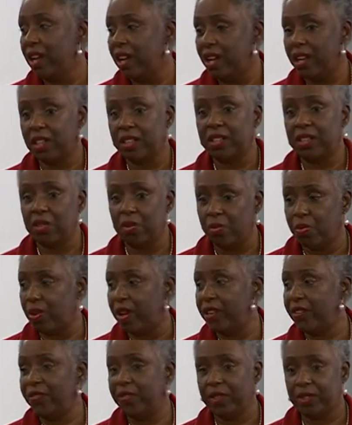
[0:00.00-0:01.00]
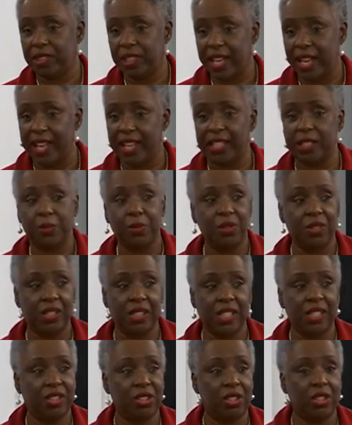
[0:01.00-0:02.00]
a wonderful jazz
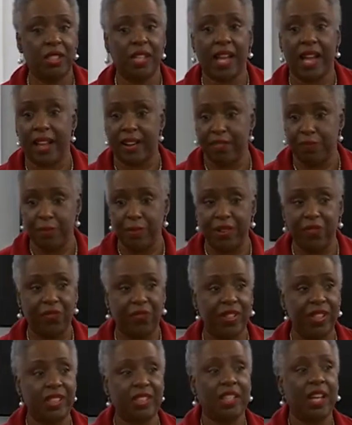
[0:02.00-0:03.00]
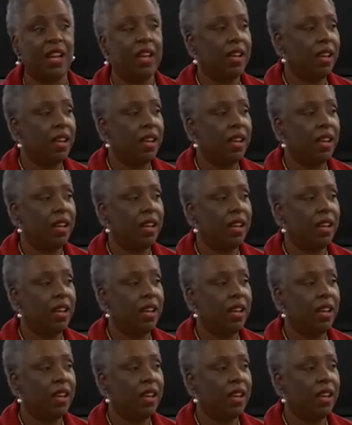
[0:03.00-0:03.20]
musician out of Memphis